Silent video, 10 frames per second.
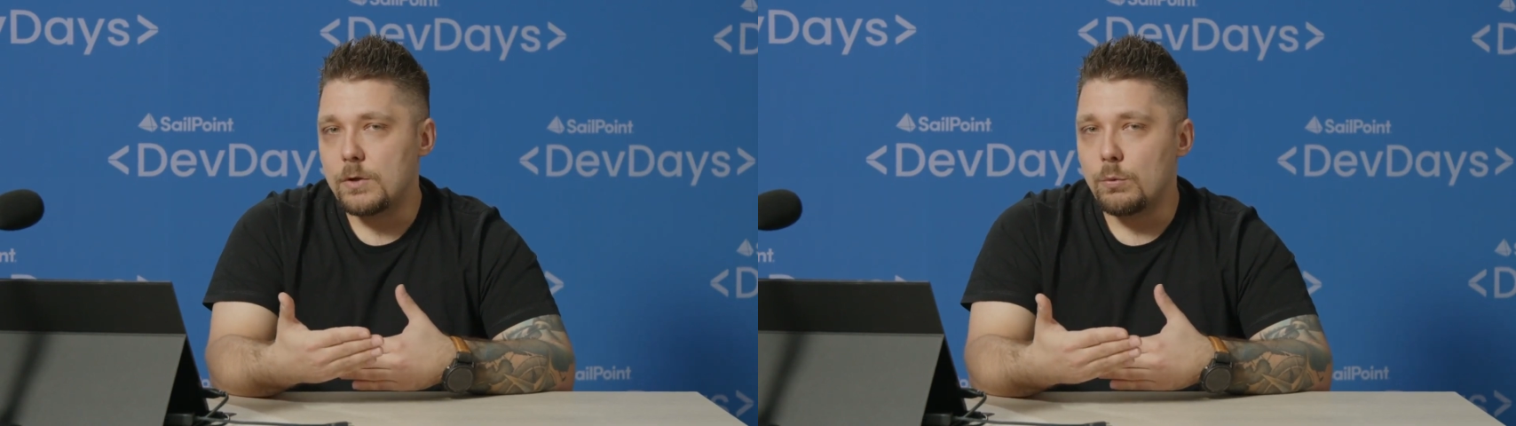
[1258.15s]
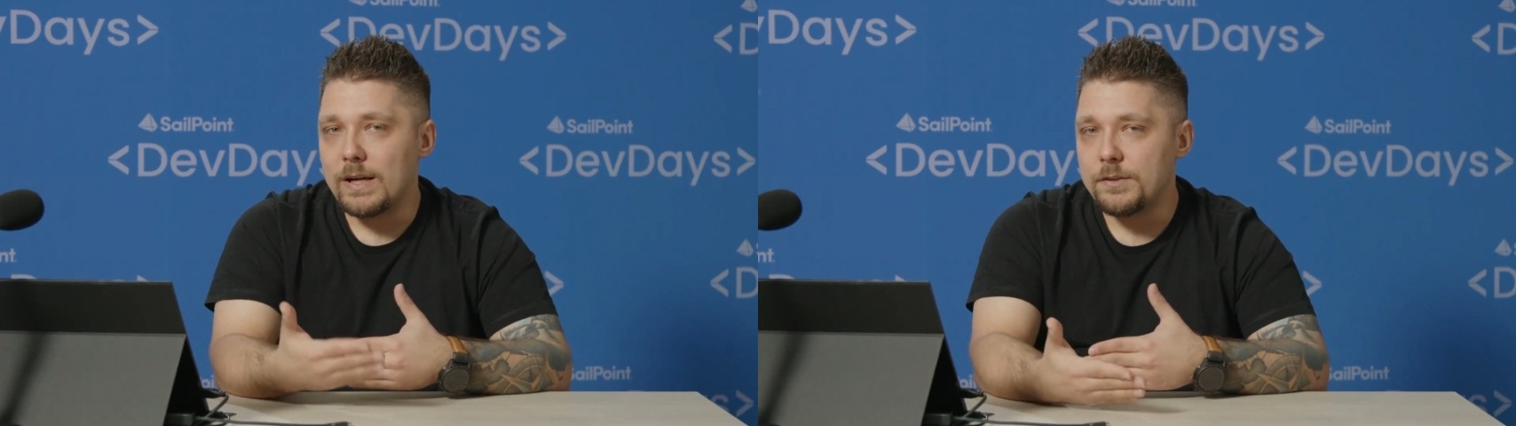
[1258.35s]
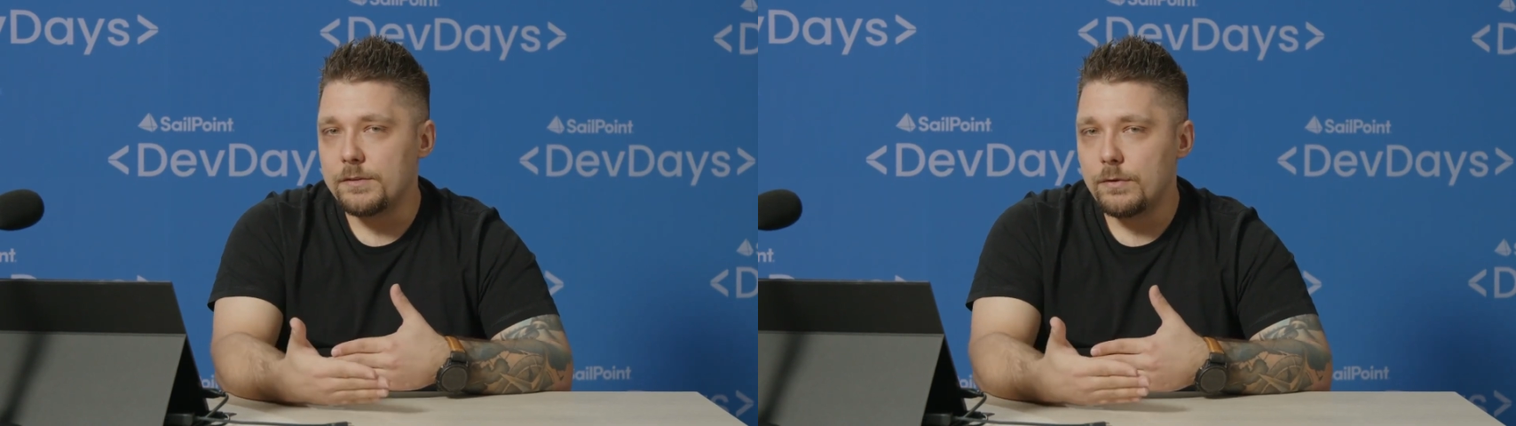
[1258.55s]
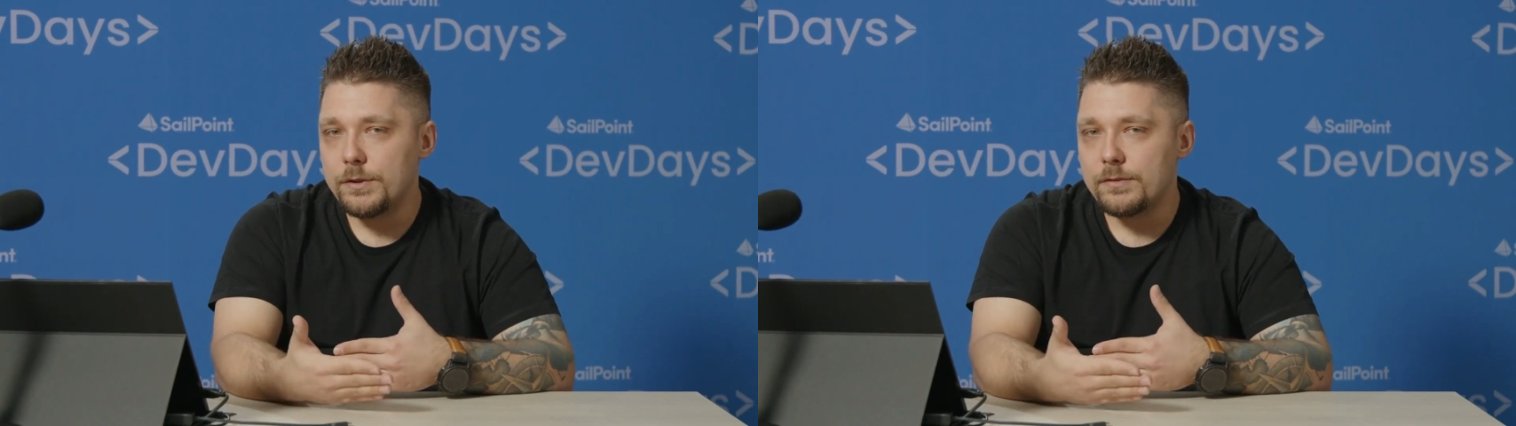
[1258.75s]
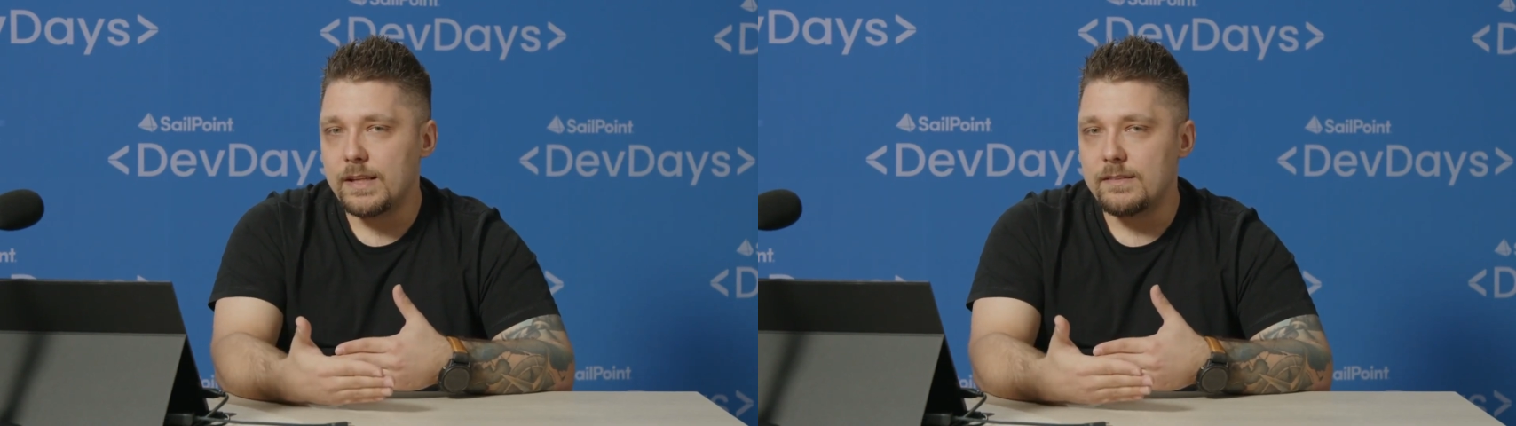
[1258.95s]
quite useful
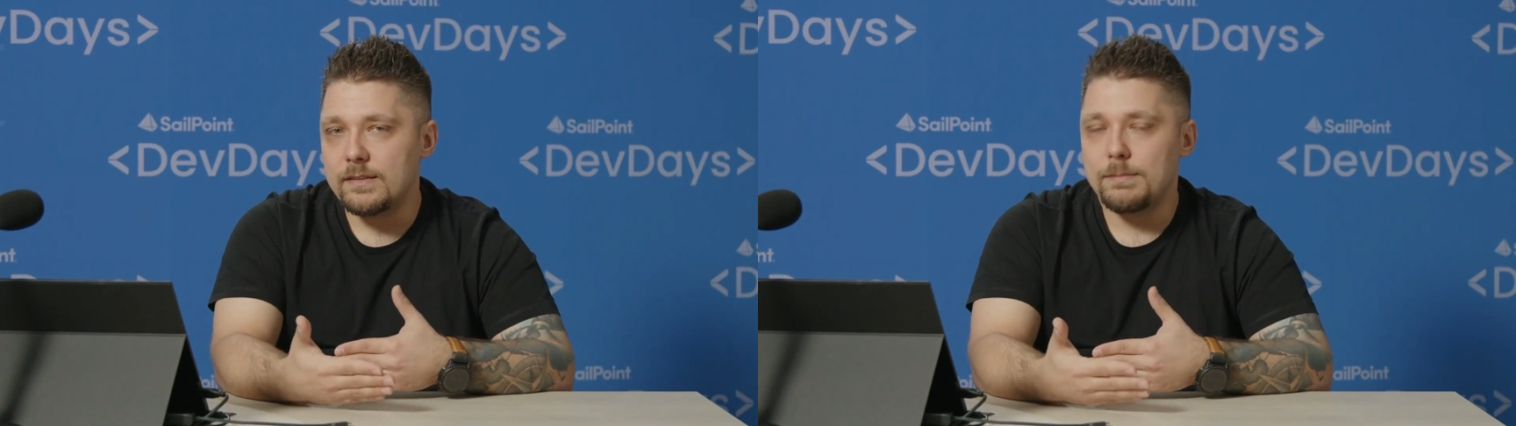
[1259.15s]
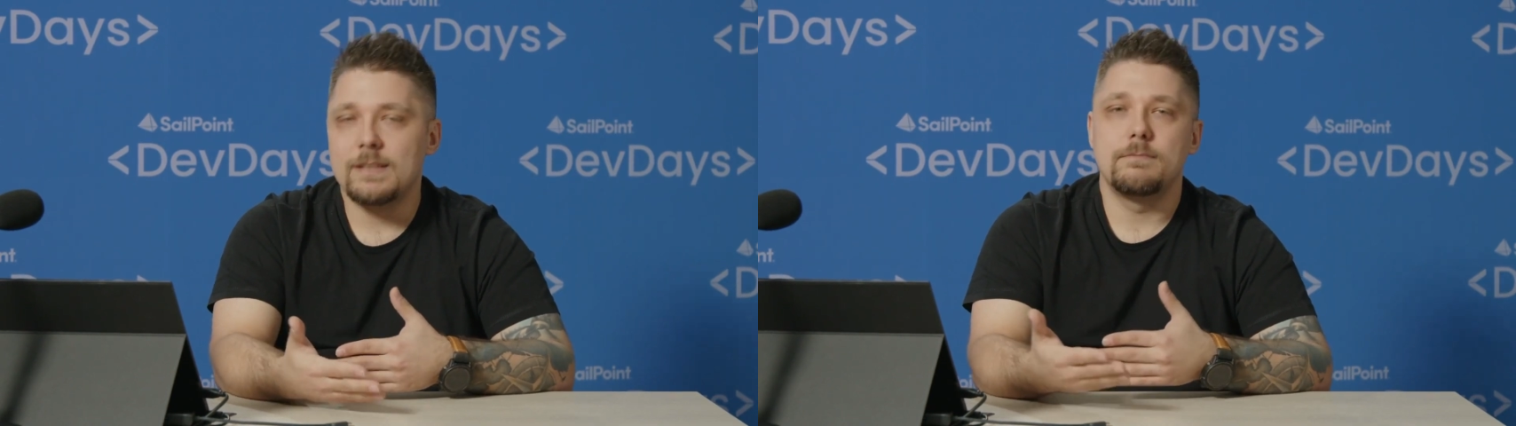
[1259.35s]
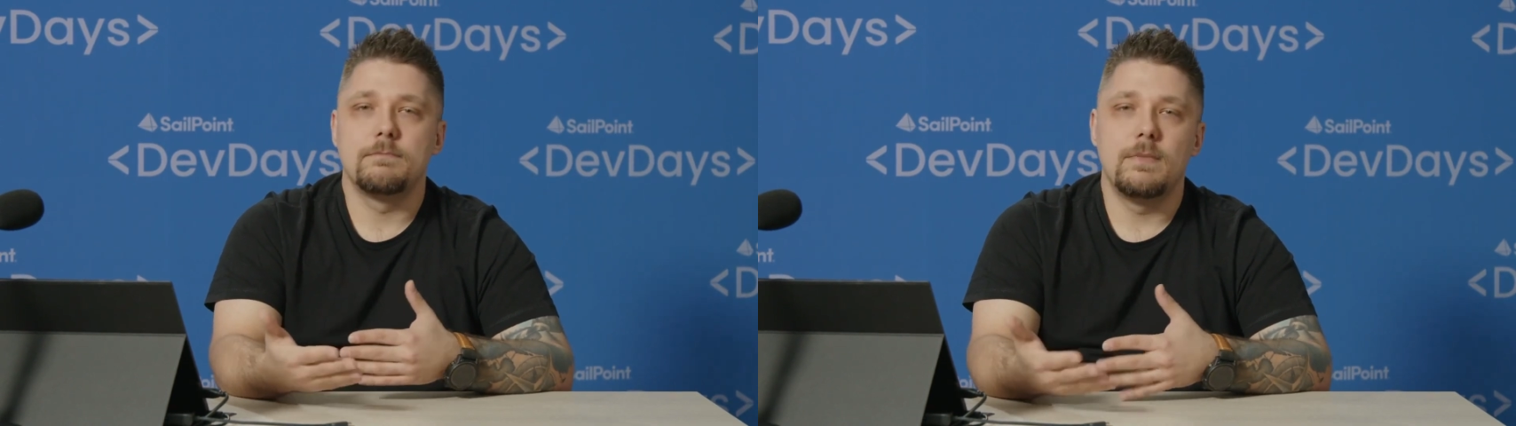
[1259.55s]
use cases, but